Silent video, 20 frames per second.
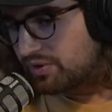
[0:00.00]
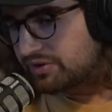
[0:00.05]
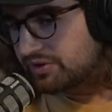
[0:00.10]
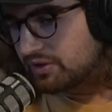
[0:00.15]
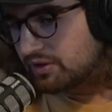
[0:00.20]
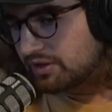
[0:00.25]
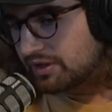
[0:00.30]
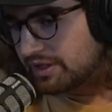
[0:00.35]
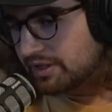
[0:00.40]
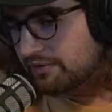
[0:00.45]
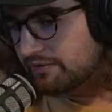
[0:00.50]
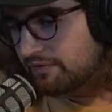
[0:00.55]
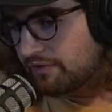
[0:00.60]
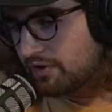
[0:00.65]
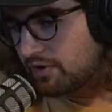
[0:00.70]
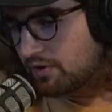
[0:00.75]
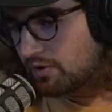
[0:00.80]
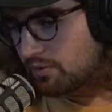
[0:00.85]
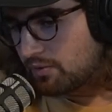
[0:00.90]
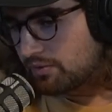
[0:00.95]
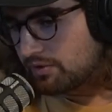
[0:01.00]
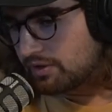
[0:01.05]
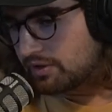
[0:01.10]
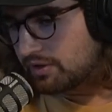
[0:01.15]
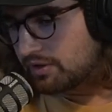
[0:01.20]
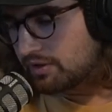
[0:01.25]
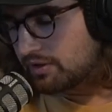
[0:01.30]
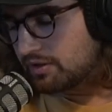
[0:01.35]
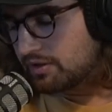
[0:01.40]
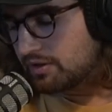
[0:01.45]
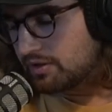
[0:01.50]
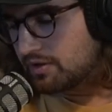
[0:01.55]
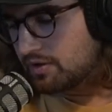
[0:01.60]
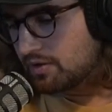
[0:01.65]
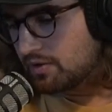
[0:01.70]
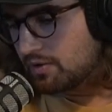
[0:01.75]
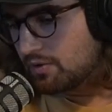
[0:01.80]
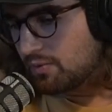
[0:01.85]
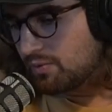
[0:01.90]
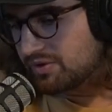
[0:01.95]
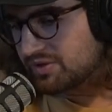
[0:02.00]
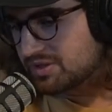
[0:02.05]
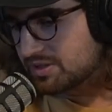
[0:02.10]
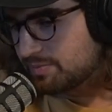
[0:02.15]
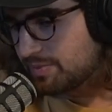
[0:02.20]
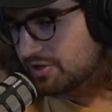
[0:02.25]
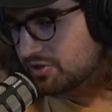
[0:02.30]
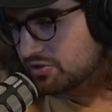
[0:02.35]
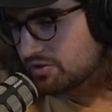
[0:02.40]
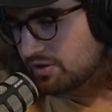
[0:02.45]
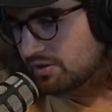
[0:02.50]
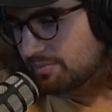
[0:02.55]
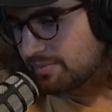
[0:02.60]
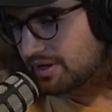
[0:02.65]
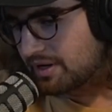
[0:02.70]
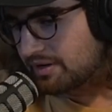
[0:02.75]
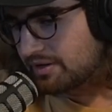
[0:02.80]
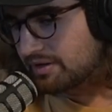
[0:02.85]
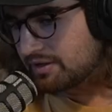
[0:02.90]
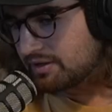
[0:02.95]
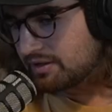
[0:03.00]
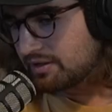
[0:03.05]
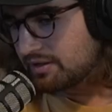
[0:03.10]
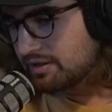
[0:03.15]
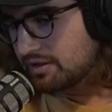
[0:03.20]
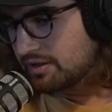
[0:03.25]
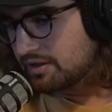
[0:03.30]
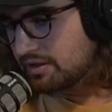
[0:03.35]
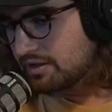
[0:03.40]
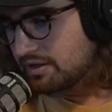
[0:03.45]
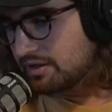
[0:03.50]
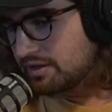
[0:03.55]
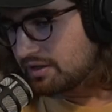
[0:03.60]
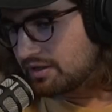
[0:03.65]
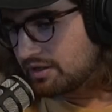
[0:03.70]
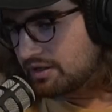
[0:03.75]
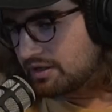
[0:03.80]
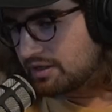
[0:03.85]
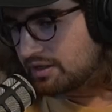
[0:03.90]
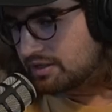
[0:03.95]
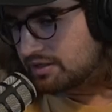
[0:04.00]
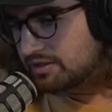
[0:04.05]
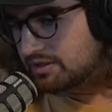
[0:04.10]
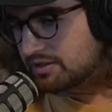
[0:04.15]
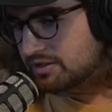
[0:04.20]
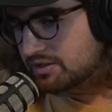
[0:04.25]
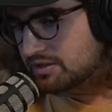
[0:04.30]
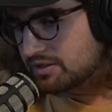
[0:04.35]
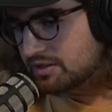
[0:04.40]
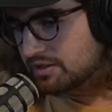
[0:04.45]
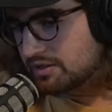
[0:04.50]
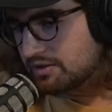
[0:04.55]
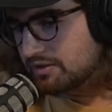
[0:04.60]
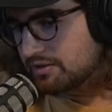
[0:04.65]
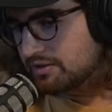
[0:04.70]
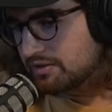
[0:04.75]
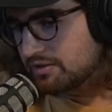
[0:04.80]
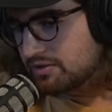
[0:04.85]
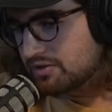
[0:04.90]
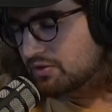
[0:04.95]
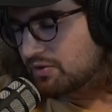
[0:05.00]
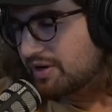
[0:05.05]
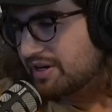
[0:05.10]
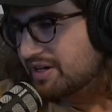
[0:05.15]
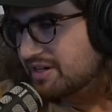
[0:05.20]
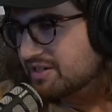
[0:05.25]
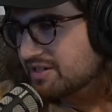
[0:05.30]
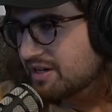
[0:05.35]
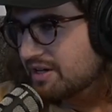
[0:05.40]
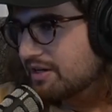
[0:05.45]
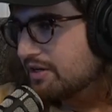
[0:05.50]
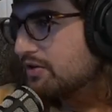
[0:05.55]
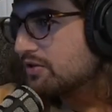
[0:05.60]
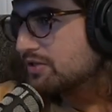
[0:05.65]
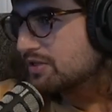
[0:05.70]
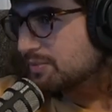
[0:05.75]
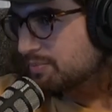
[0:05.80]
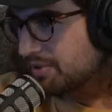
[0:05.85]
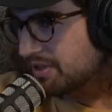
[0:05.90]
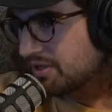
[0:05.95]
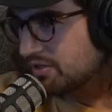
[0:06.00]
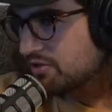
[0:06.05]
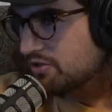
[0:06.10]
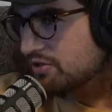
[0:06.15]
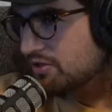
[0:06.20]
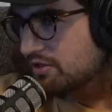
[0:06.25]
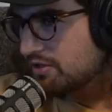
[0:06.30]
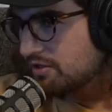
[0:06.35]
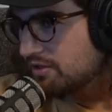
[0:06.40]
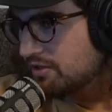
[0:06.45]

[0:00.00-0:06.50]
With the lick phone, what's special about it is, so I guess kind of here's the pitch.